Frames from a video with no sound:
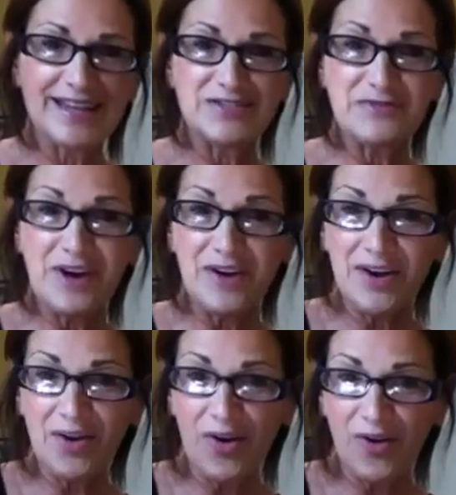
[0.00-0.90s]
It's
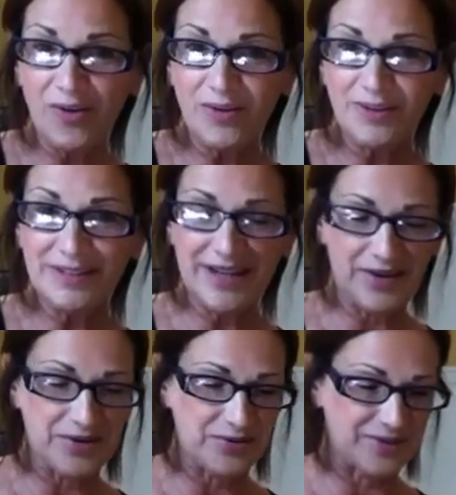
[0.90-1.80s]
very cold
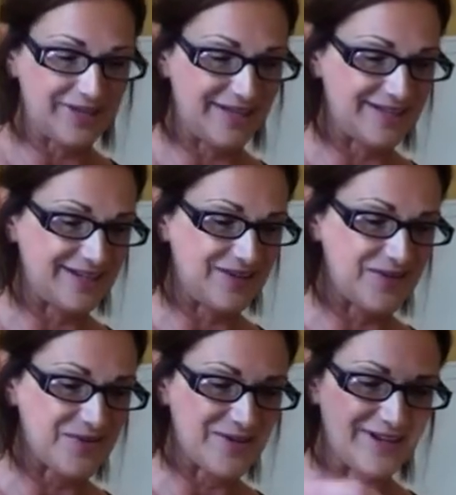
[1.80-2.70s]
here in
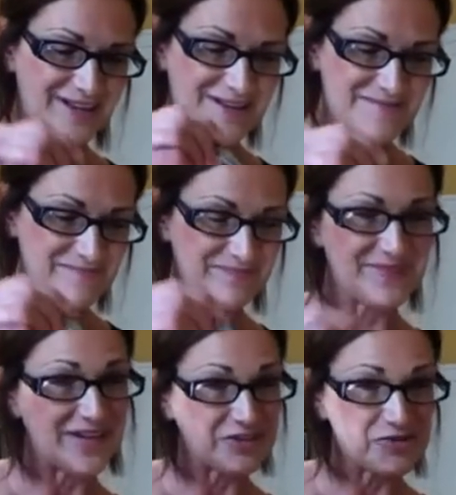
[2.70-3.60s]
Orlando,
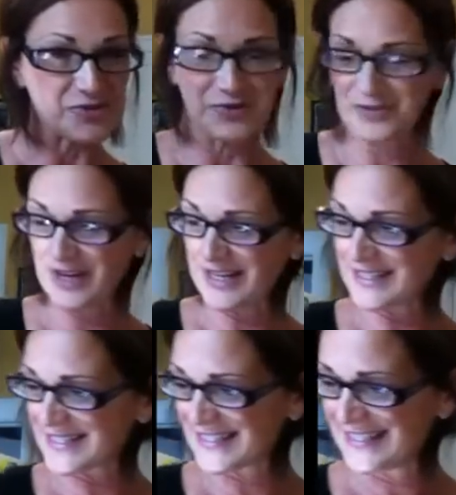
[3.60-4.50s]
unusual for
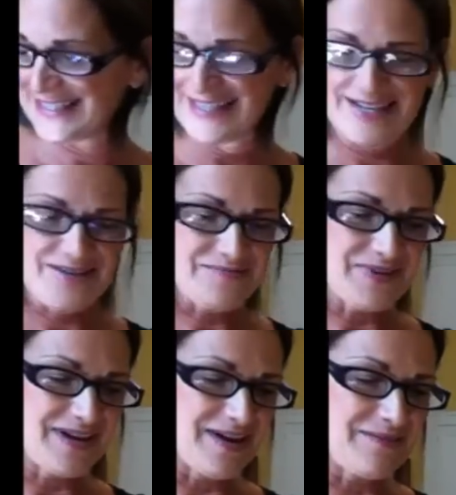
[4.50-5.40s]
us,
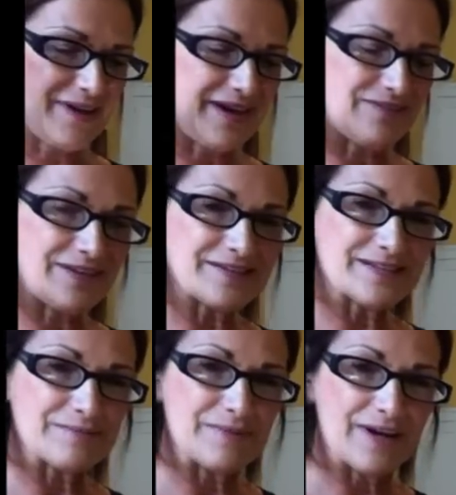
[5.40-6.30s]
but I'm having
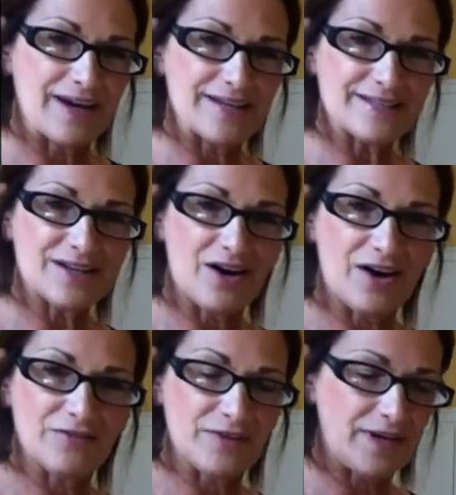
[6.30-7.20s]
some nice
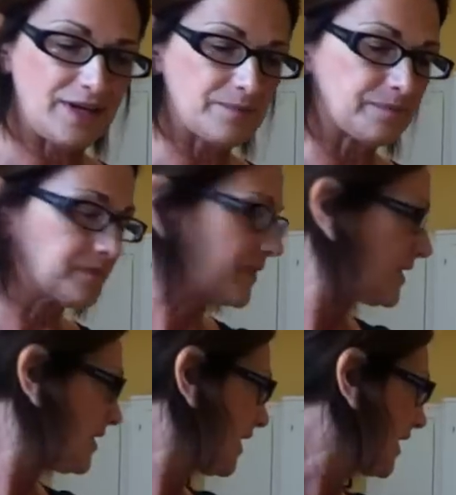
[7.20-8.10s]
coffee.
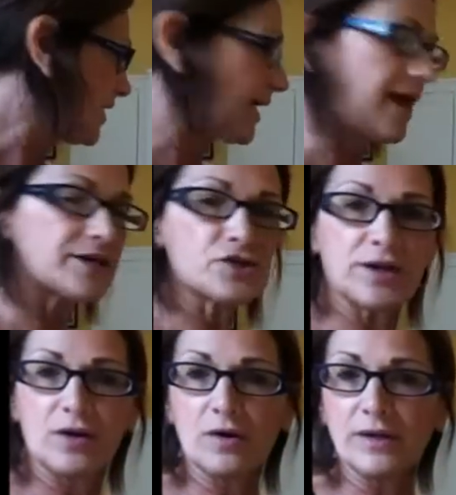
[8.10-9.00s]
And I
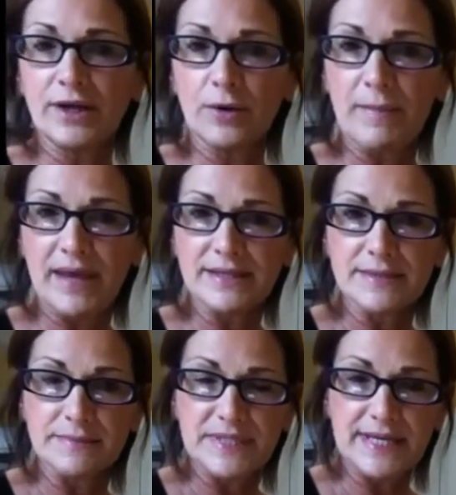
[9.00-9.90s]
actually earlier made
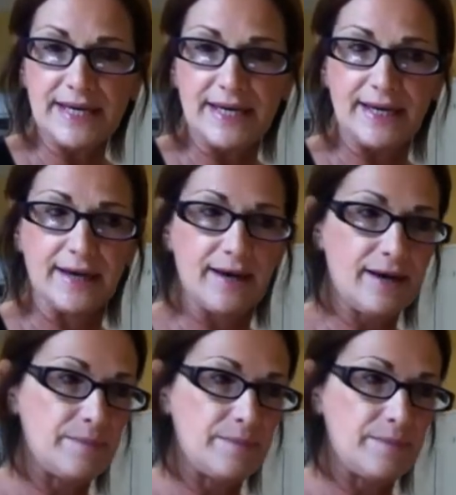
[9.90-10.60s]
some tea.